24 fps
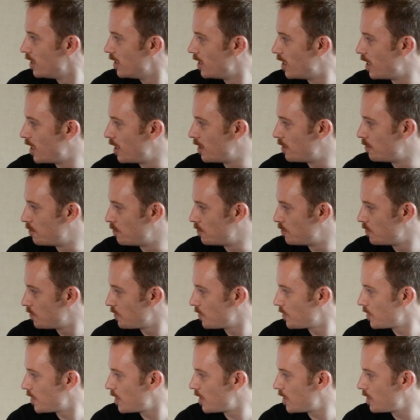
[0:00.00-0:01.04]
And
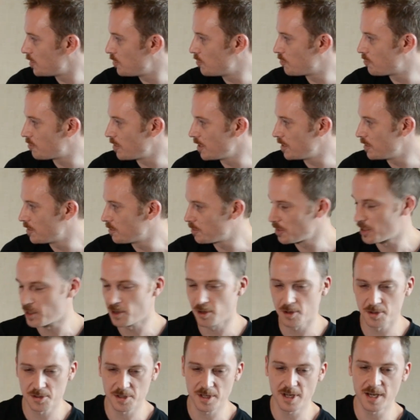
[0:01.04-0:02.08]
you'll find that
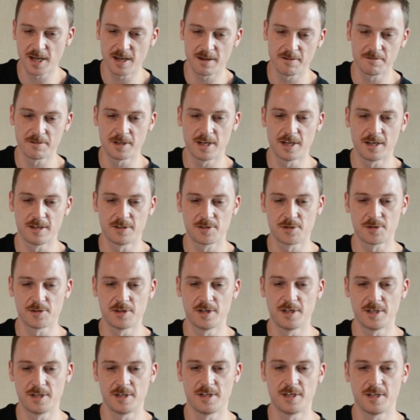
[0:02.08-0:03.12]
because they have that
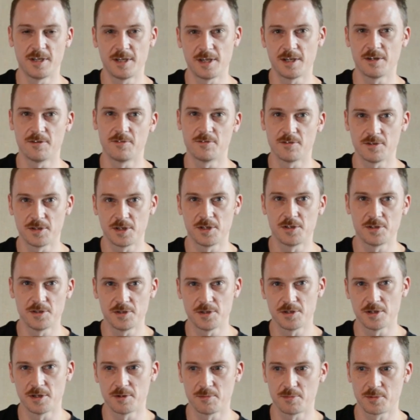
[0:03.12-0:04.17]
sort of inherent
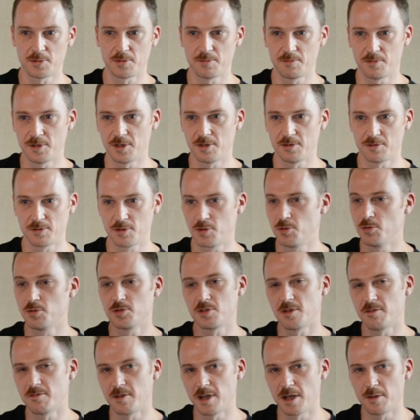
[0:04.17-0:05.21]
relationship, that cool
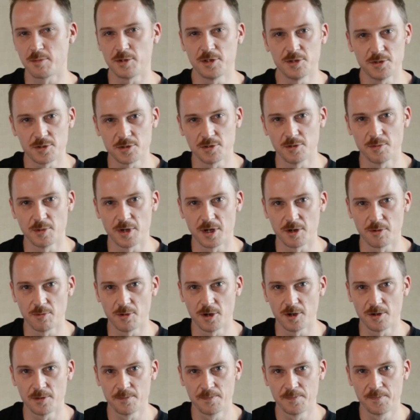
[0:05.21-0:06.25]
stuff happens no matter
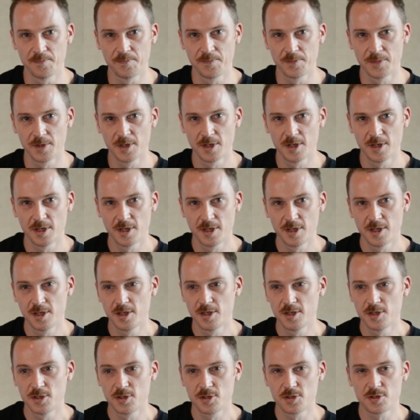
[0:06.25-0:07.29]
what.
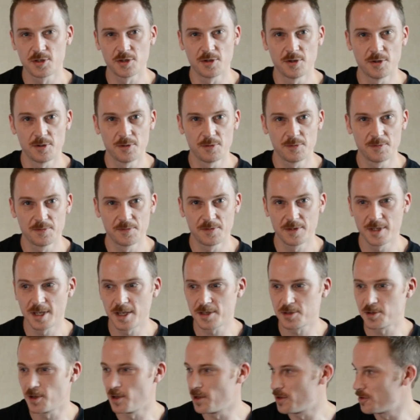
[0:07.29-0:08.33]
So
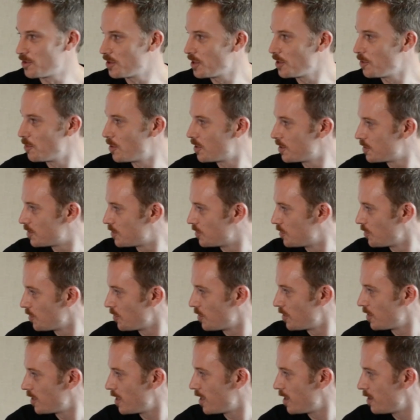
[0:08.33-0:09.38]
that's all I really wanted to do
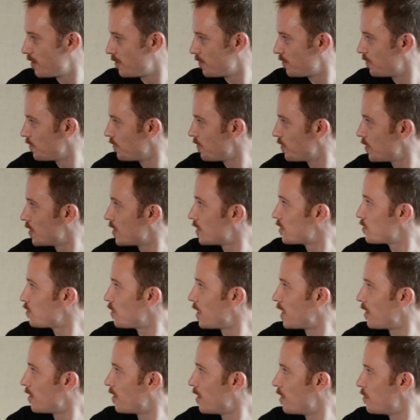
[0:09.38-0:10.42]
on that. That's
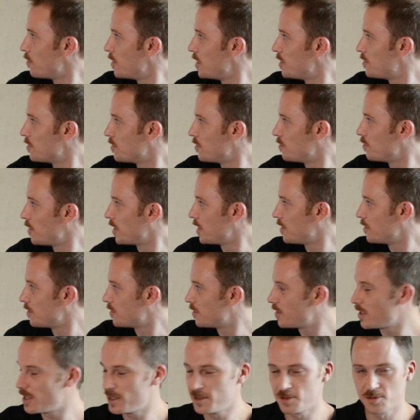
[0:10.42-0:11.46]
parallel major and
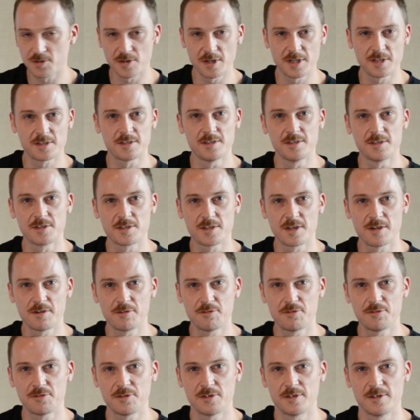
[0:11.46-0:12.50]
minor, interesting
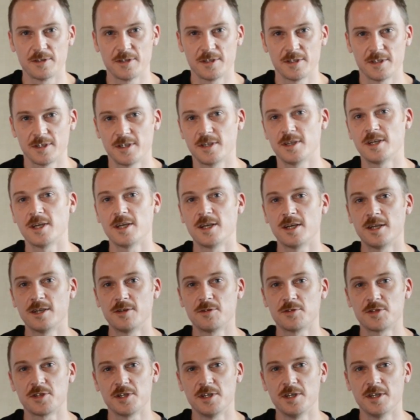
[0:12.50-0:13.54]
stuff, and
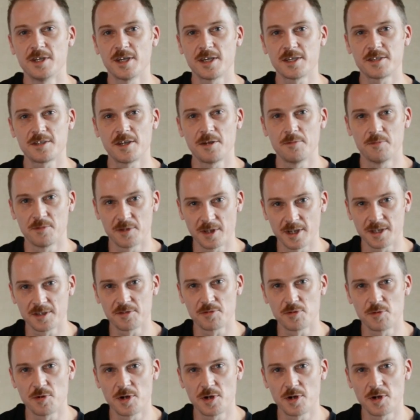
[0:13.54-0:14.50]
I'll see you next time. Thanks for